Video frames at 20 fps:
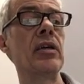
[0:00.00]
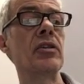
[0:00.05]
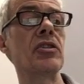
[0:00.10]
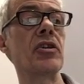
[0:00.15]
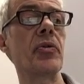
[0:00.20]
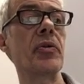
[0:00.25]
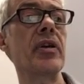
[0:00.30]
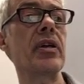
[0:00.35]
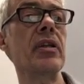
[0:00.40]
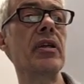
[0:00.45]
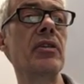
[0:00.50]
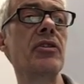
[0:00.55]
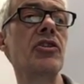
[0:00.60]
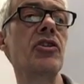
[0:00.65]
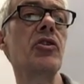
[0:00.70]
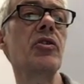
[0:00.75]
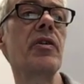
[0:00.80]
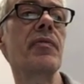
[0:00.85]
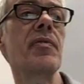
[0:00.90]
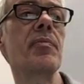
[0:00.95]
So,
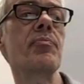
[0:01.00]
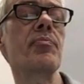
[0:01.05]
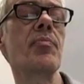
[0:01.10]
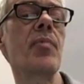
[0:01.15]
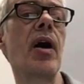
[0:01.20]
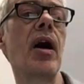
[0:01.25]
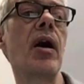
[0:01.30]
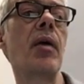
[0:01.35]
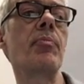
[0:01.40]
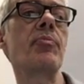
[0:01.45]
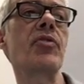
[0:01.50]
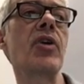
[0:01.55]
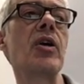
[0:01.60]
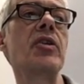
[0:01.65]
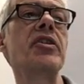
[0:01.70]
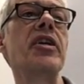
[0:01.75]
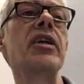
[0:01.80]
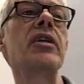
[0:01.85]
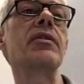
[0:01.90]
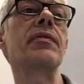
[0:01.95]
two different um,
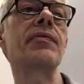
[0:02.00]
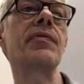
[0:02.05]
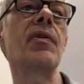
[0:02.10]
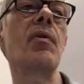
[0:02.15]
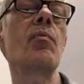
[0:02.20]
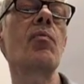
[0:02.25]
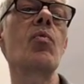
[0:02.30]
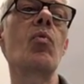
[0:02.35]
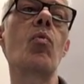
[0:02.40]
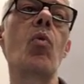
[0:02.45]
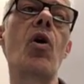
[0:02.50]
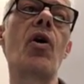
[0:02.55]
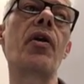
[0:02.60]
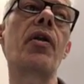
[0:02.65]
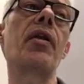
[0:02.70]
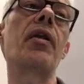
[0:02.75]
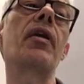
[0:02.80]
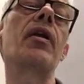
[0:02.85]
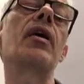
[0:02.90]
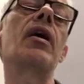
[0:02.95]
proteins from
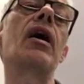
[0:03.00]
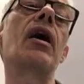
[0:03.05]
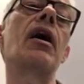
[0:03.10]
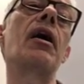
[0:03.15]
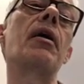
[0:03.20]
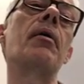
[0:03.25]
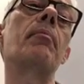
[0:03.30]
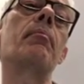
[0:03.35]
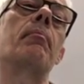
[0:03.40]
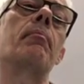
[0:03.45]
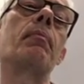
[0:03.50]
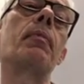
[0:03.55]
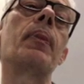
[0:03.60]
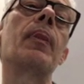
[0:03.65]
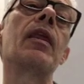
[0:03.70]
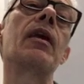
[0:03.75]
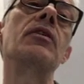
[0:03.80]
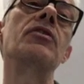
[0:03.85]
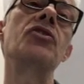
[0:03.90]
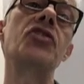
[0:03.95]
one um,
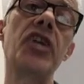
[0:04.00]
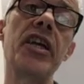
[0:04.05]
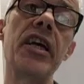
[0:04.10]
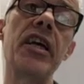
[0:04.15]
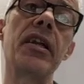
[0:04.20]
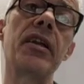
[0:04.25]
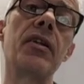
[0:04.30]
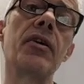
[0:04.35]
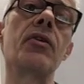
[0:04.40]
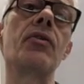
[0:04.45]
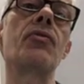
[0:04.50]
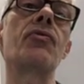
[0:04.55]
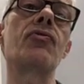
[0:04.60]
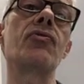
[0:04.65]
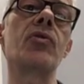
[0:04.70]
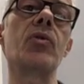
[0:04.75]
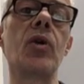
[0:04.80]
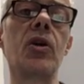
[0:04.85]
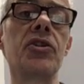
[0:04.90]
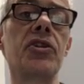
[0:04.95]
gene
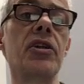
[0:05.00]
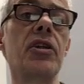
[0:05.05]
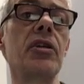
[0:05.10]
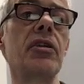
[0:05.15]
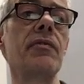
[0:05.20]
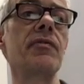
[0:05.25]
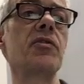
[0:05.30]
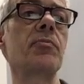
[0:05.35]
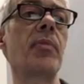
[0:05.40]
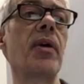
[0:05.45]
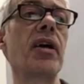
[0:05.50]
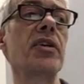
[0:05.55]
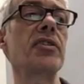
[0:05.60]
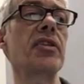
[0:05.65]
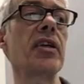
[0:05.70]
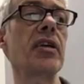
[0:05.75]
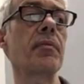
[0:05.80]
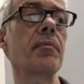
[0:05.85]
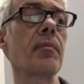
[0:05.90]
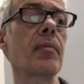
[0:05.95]
through alternative
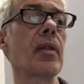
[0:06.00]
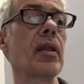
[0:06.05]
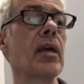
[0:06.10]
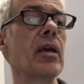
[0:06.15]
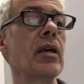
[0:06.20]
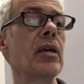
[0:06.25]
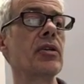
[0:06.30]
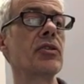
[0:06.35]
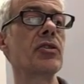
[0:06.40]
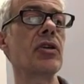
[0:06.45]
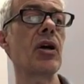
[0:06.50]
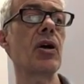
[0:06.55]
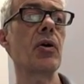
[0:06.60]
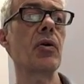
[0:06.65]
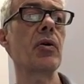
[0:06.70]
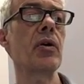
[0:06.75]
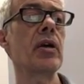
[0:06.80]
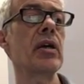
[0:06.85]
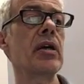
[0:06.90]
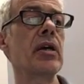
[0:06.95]
splicing.
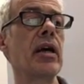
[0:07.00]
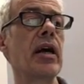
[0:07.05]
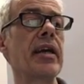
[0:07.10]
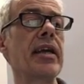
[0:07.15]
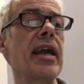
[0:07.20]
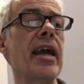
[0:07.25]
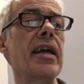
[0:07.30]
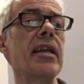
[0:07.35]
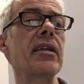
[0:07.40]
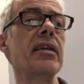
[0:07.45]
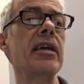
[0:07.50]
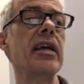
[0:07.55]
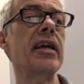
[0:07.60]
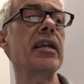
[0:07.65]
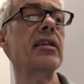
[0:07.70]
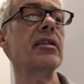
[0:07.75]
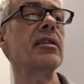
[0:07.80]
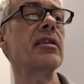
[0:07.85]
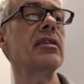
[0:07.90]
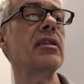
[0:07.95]
So, again,
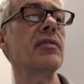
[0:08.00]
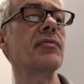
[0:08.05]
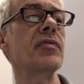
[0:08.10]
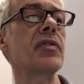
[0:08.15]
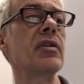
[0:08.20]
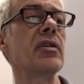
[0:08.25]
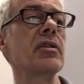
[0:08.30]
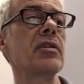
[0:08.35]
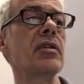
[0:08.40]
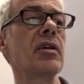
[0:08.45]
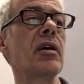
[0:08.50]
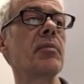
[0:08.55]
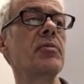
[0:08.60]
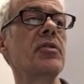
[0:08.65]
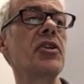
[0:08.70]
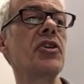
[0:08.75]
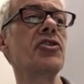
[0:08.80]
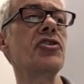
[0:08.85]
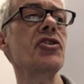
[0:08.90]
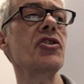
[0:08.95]
in the different
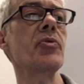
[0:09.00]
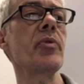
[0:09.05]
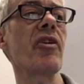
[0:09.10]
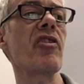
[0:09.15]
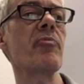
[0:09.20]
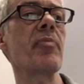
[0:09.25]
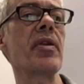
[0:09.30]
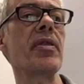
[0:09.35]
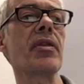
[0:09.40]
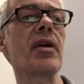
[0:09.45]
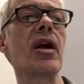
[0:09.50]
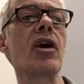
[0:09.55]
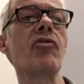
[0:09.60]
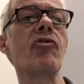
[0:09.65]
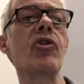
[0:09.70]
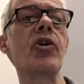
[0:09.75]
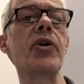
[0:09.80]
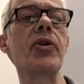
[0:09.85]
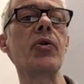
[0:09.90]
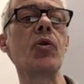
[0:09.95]
um, tissue, whether it be
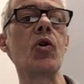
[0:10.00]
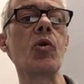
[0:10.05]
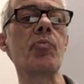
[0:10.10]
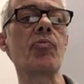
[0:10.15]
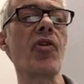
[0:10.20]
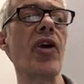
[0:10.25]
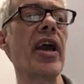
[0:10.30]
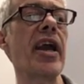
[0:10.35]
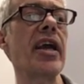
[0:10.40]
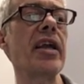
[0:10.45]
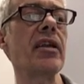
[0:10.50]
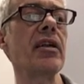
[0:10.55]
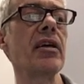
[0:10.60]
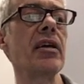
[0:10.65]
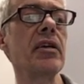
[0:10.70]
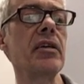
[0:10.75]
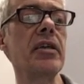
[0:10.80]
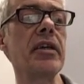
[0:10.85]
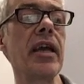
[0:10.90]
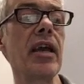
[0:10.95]
thyroid or
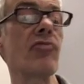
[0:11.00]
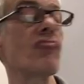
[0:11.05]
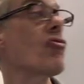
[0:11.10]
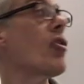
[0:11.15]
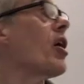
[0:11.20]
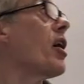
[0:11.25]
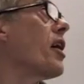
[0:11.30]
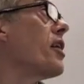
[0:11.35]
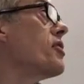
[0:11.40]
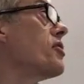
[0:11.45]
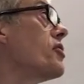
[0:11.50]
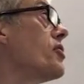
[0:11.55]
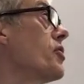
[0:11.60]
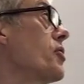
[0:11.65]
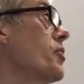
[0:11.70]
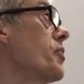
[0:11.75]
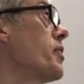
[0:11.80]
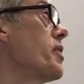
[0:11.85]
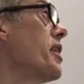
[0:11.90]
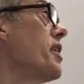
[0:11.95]
brain, you get rise
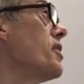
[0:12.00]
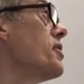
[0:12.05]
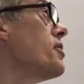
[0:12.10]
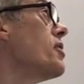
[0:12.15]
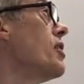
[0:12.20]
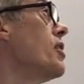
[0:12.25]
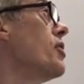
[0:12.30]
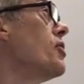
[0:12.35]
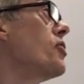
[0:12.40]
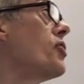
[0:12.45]
to these